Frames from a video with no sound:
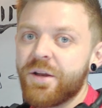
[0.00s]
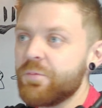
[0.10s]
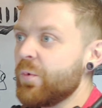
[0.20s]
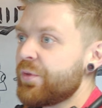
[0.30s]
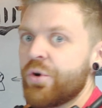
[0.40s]

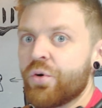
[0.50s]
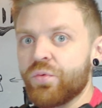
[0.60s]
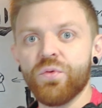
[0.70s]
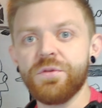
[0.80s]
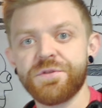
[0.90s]
with no
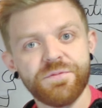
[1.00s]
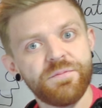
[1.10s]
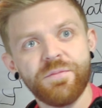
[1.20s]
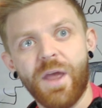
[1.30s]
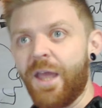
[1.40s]
rules.
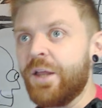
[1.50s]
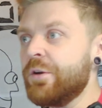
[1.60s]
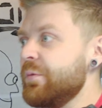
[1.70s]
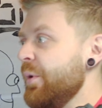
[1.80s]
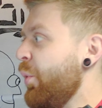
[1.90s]
And
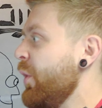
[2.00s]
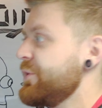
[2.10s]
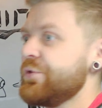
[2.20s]
the points